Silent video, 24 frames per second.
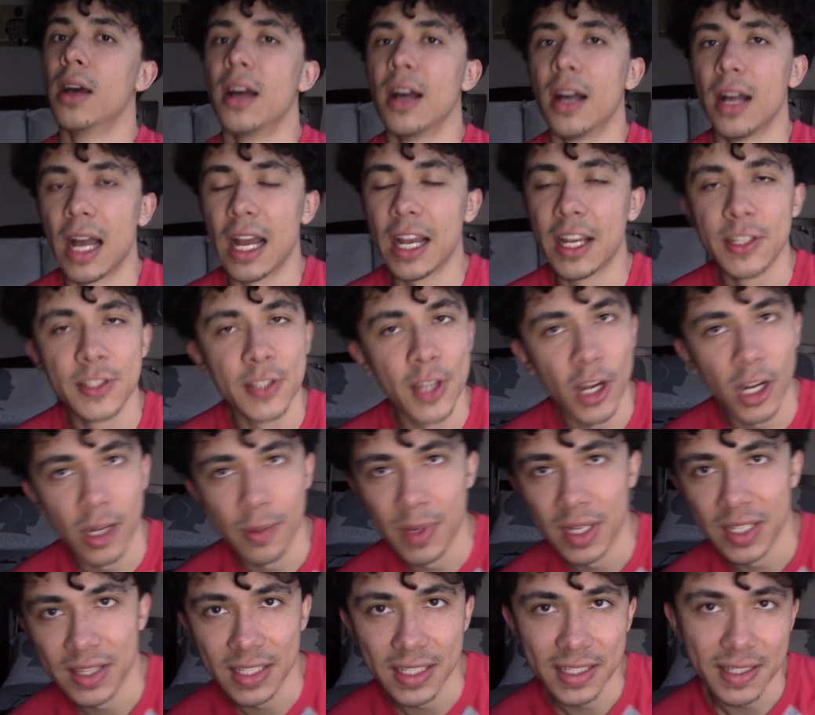I could talk
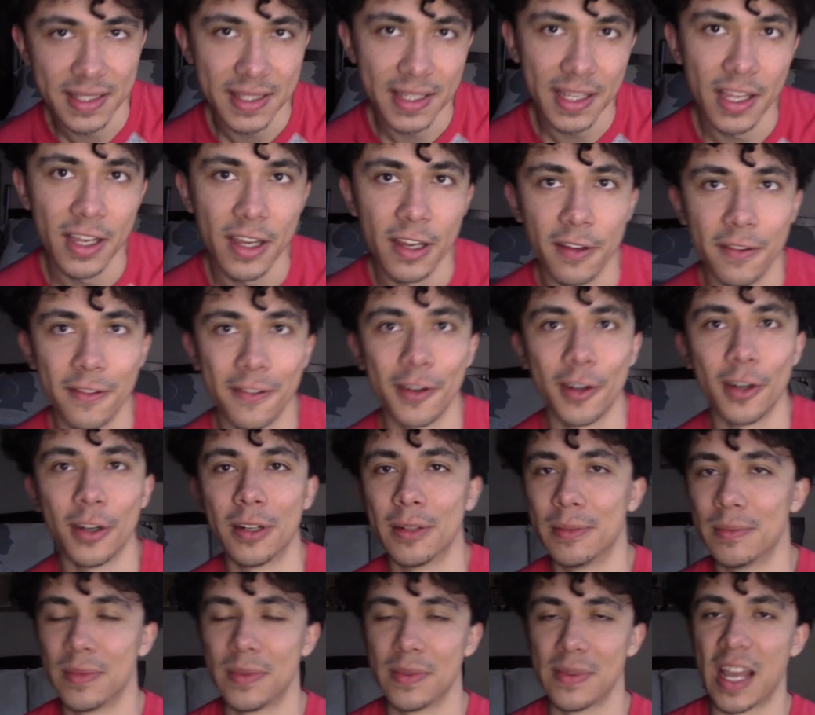about this
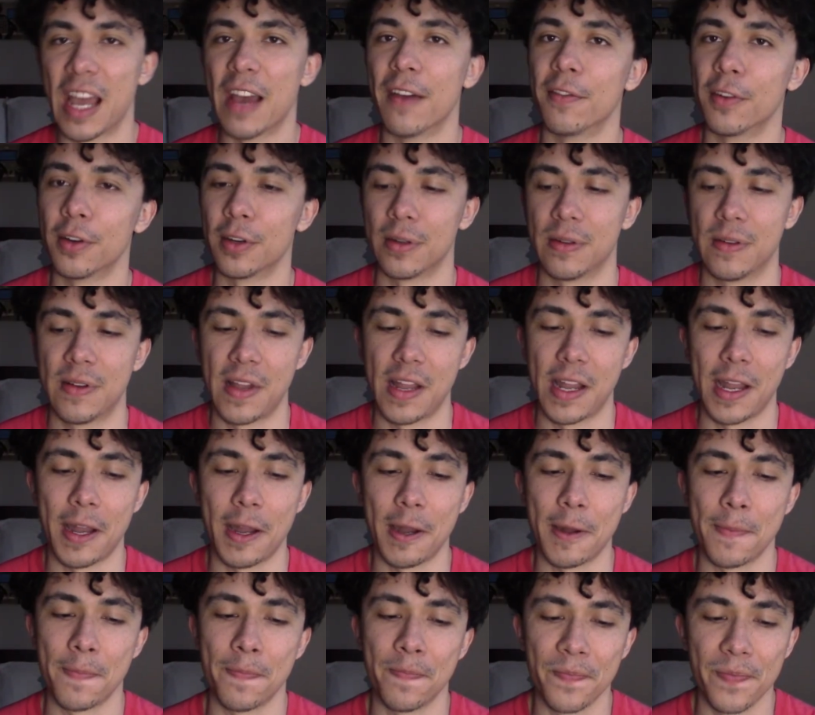forever,
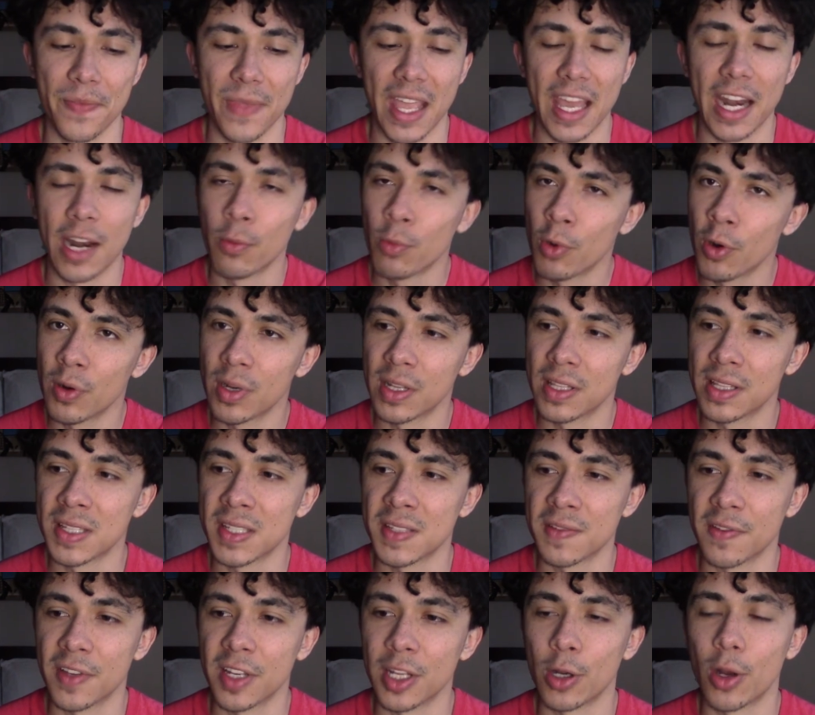um, and I won't in this
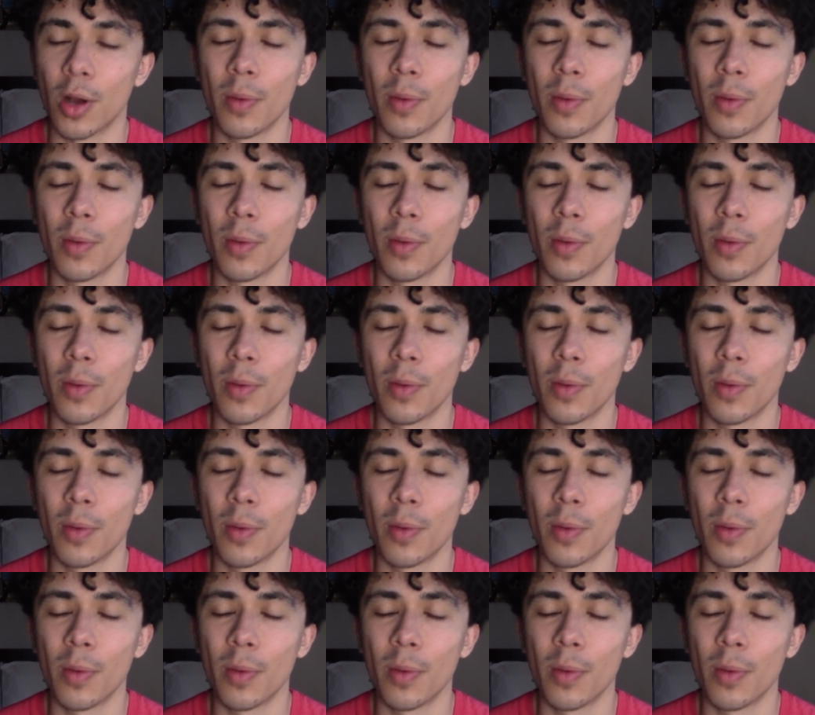video.